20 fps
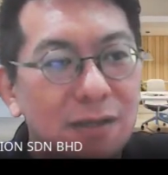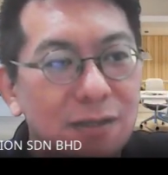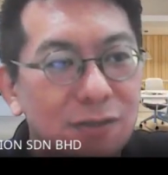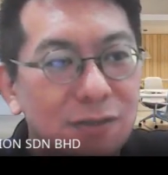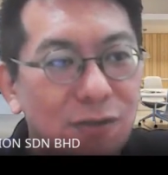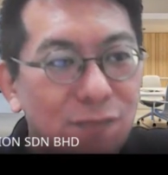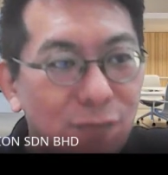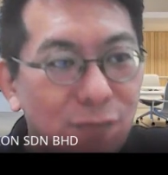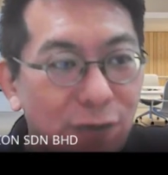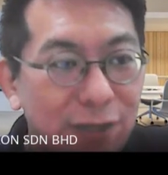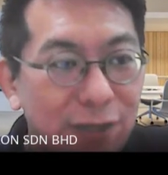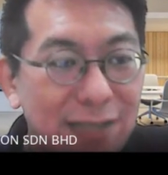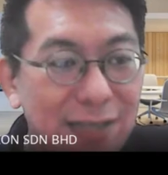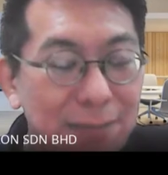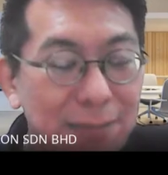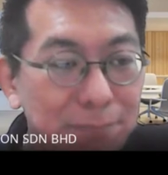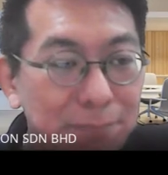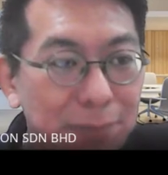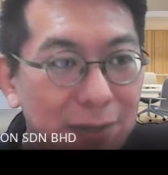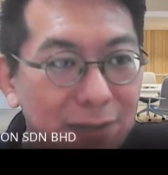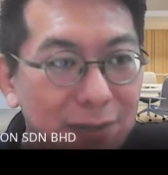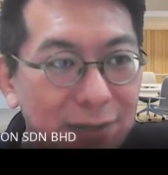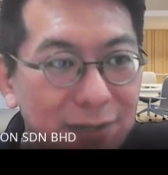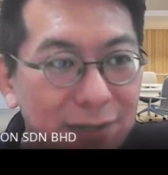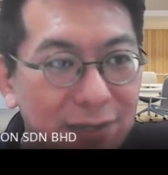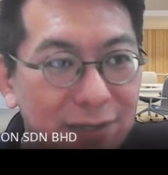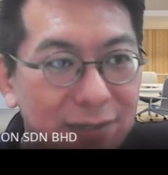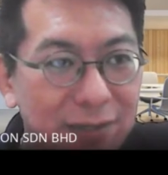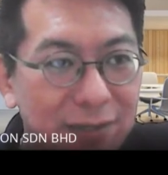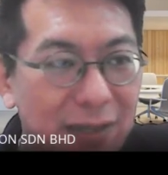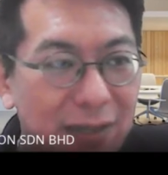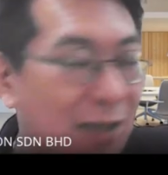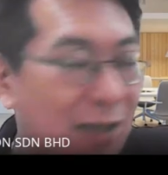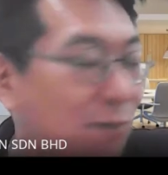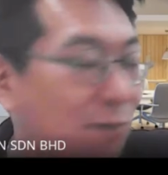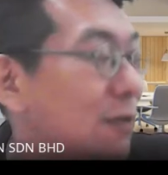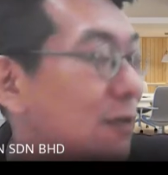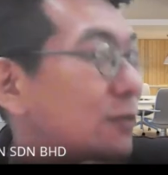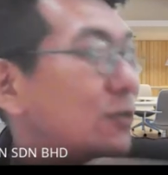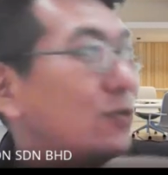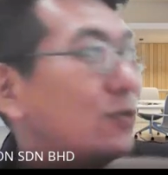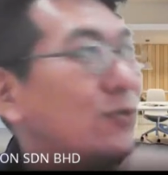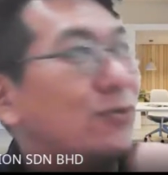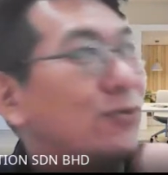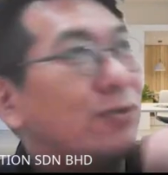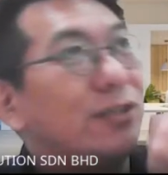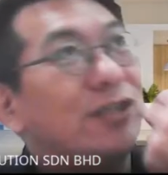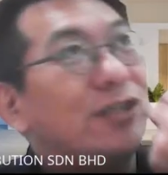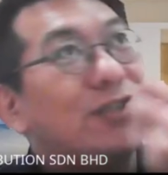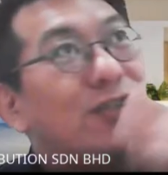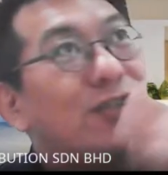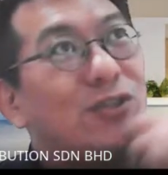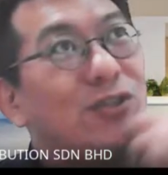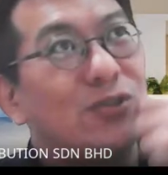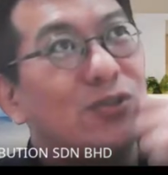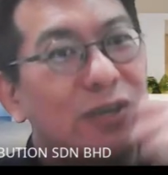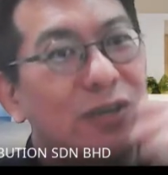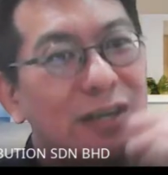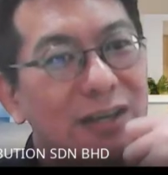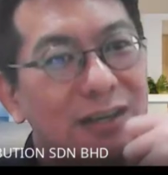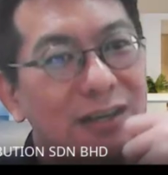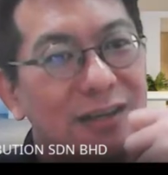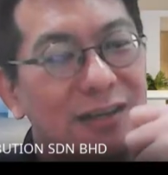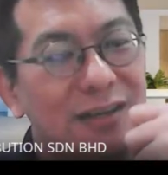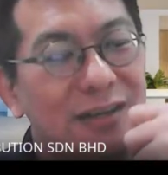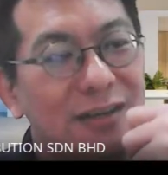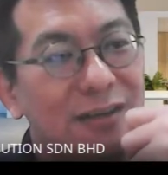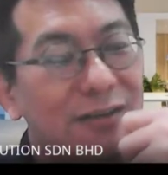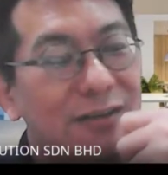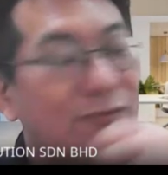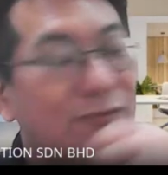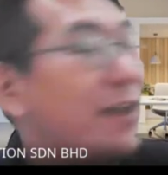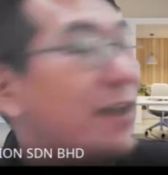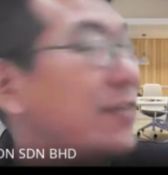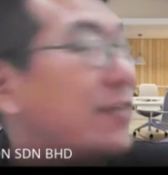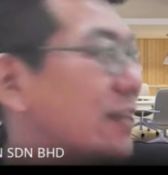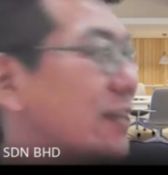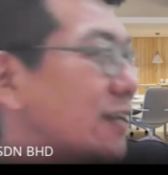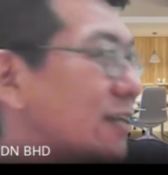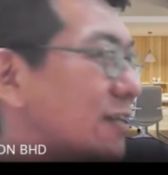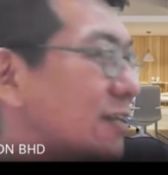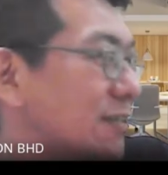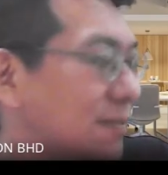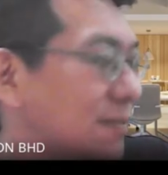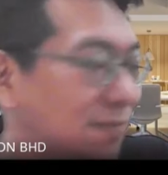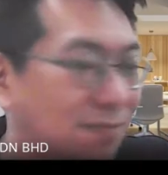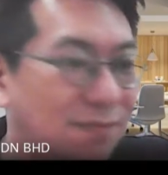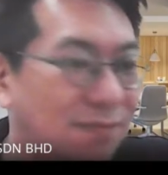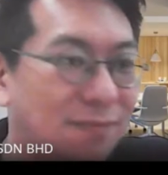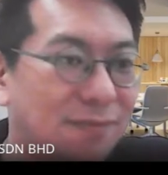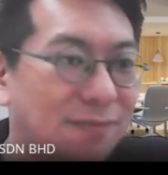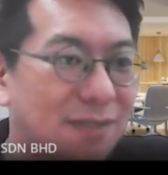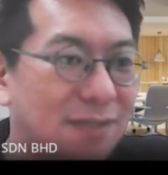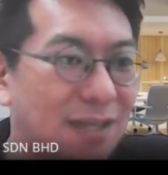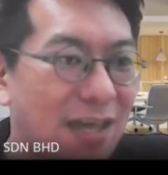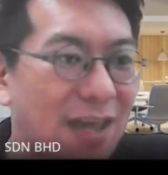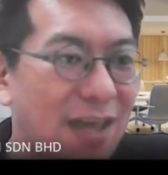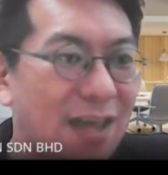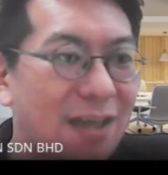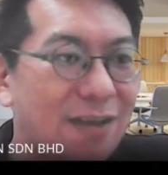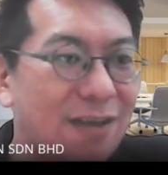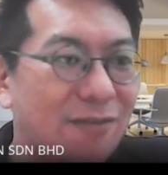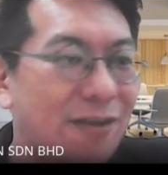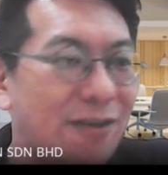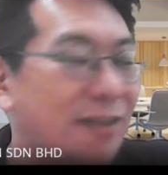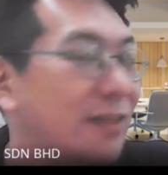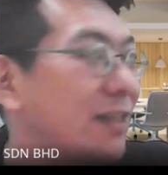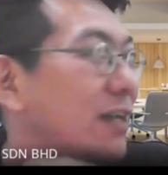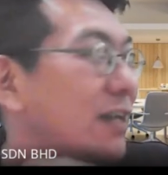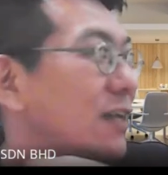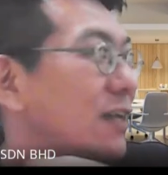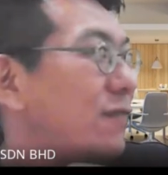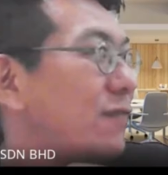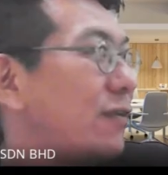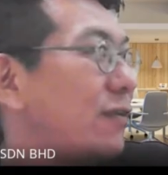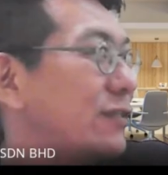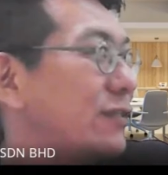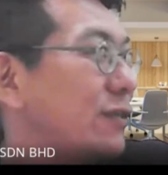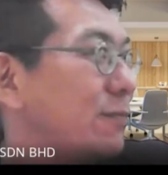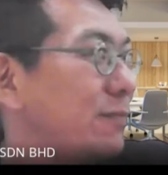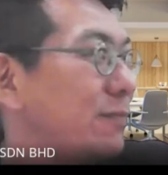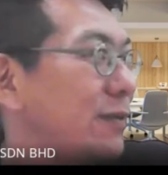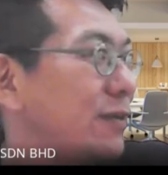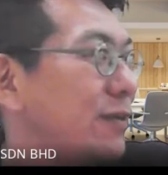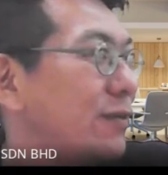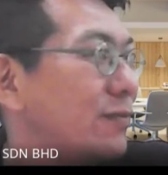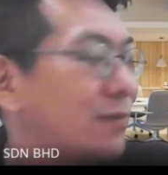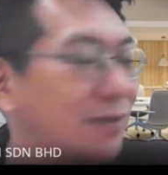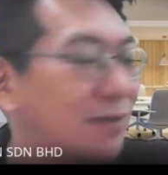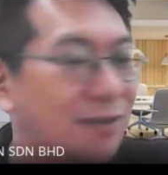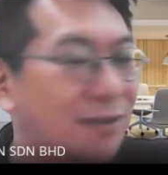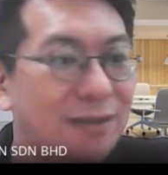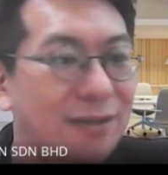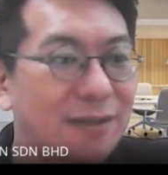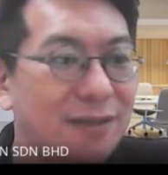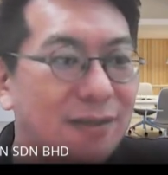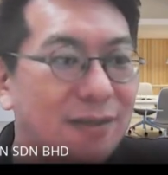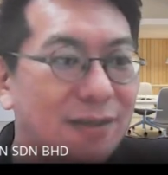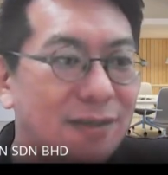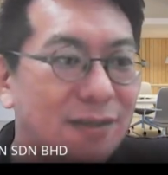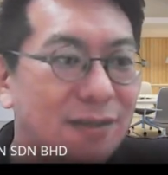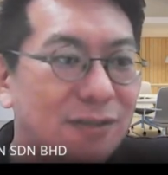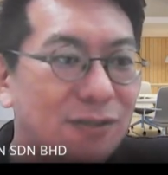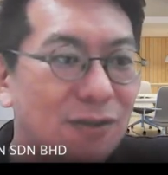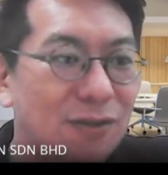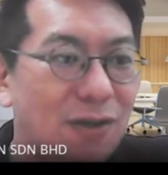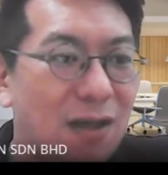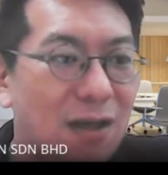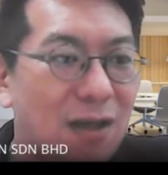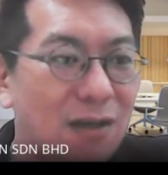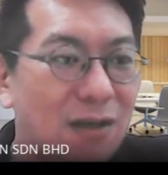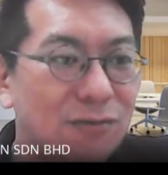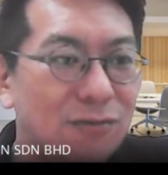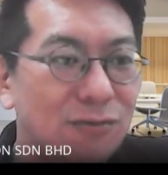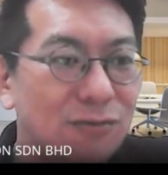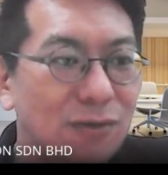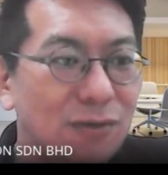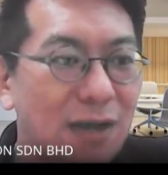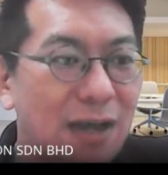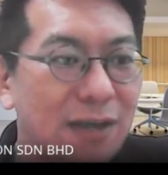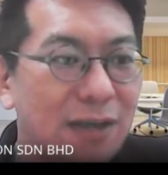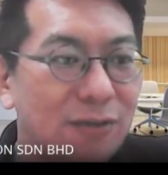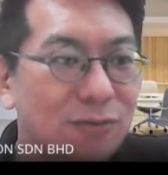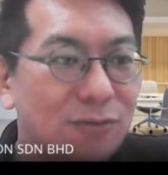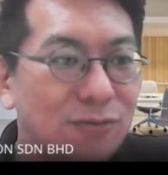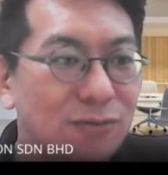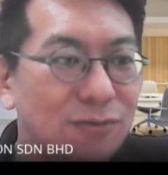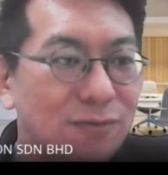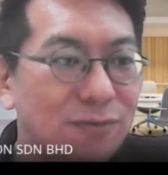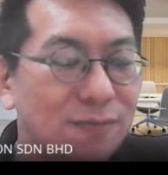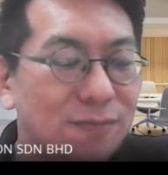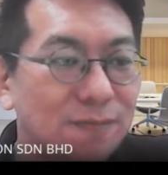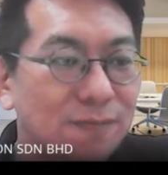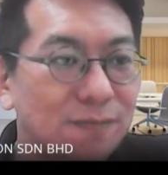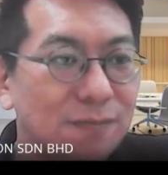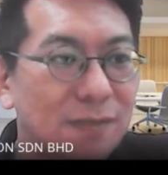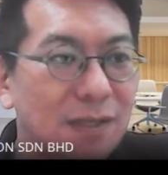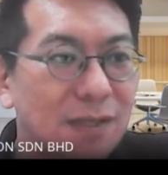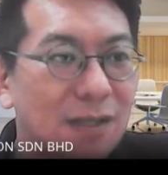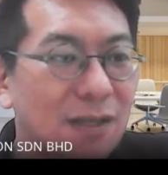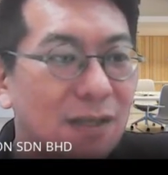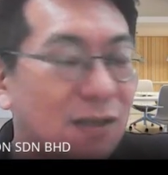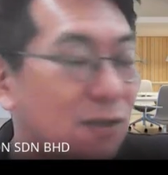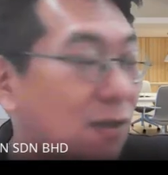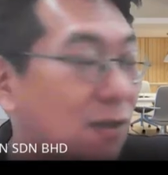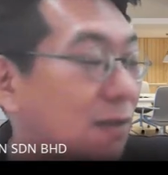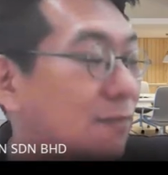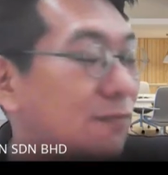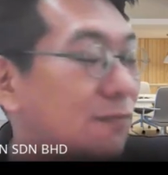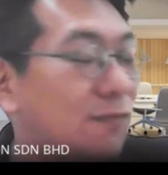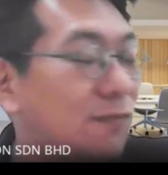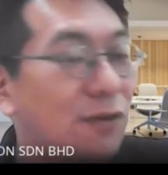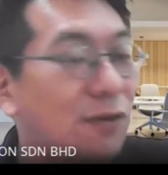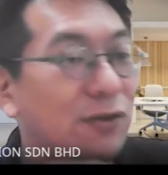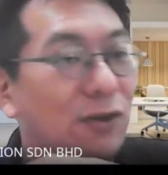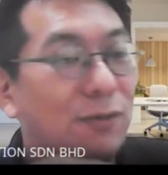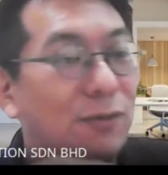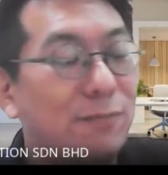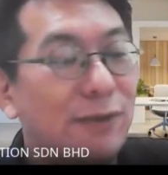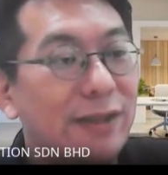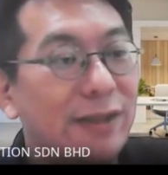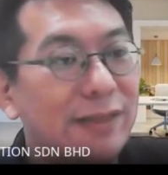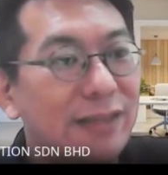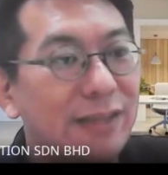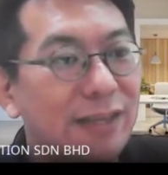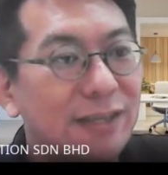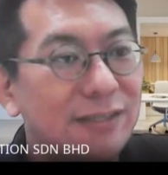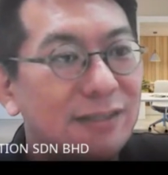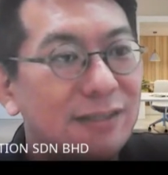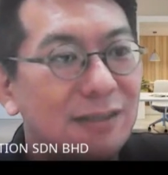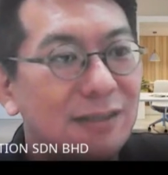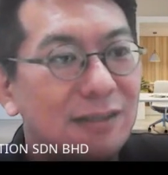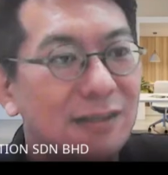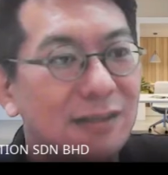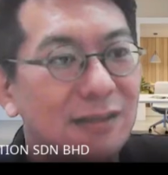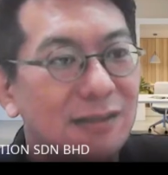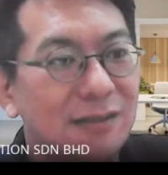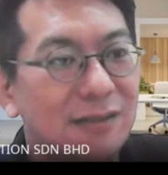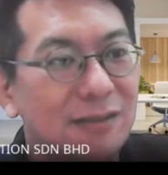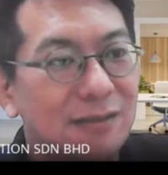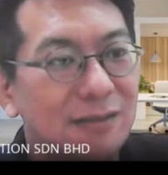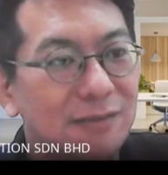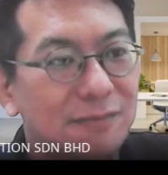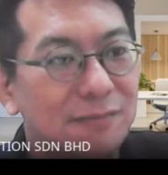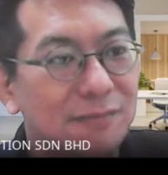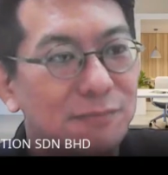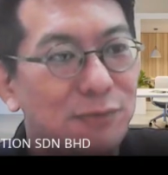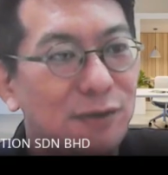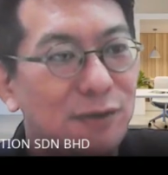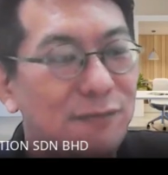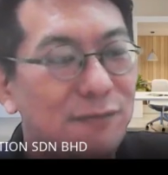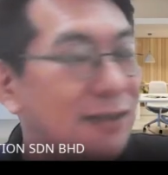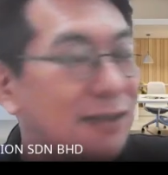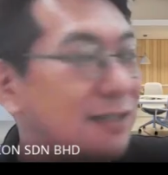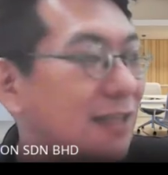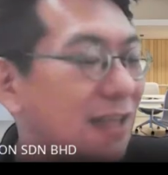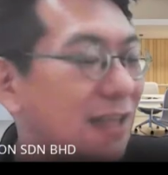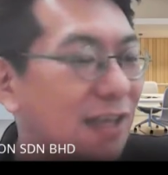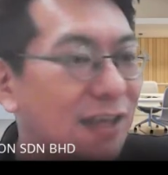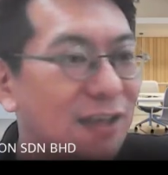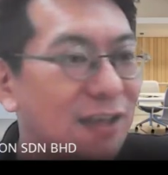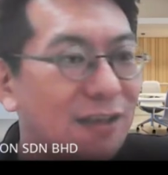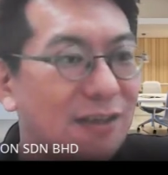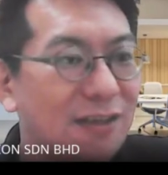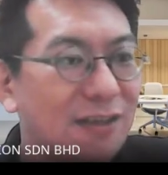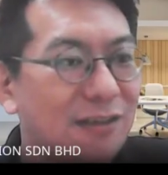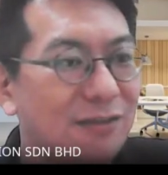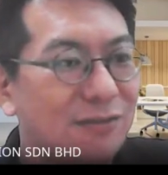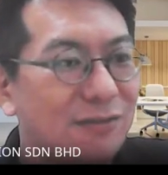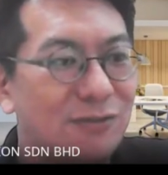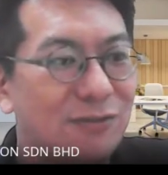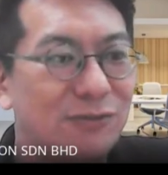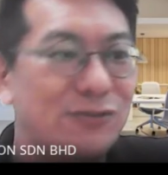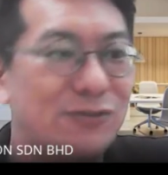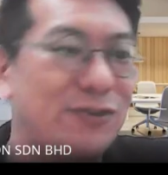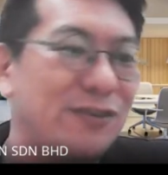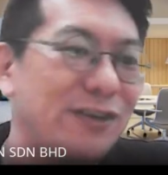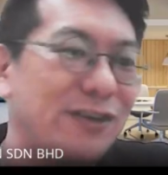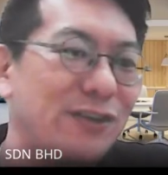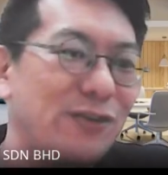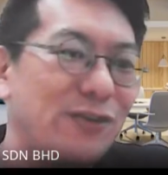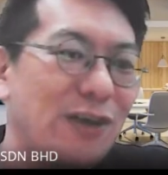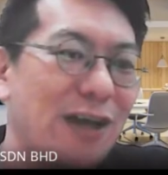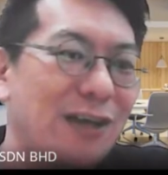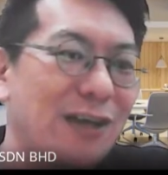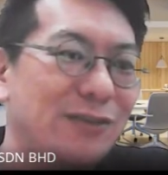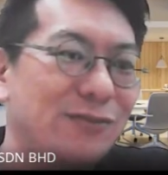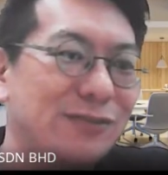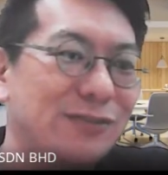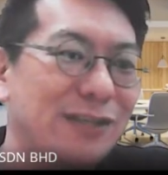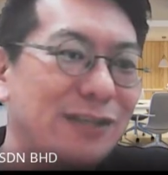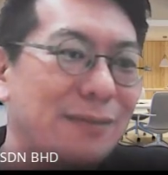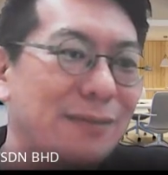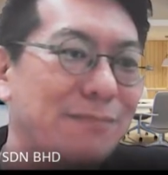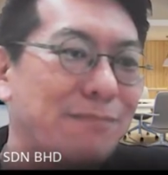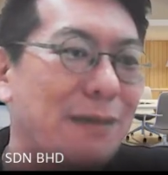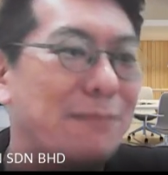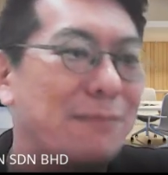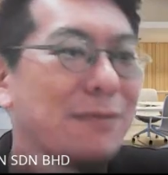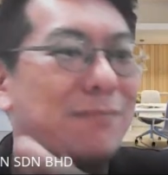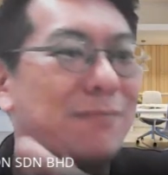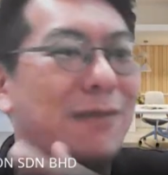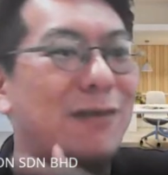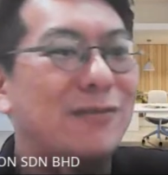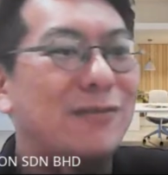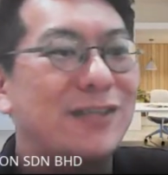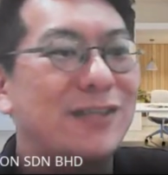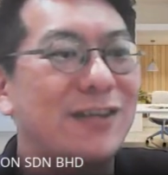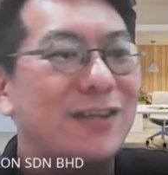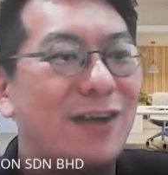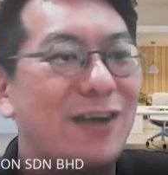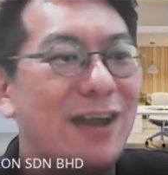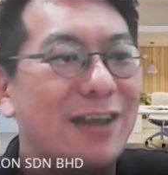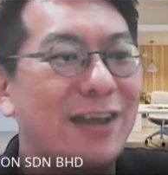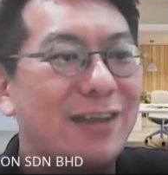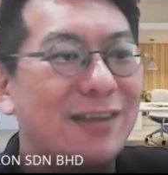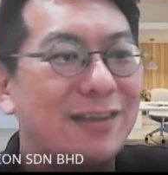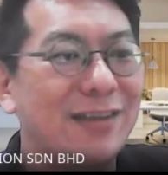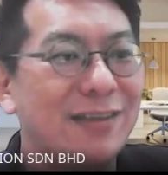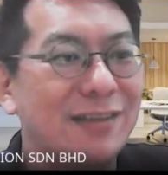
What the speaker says: so for example, I want to issue a rental. Okay, rental for self-bill. So how do I do? For your practice, previously, usually you are using payment voucher, right?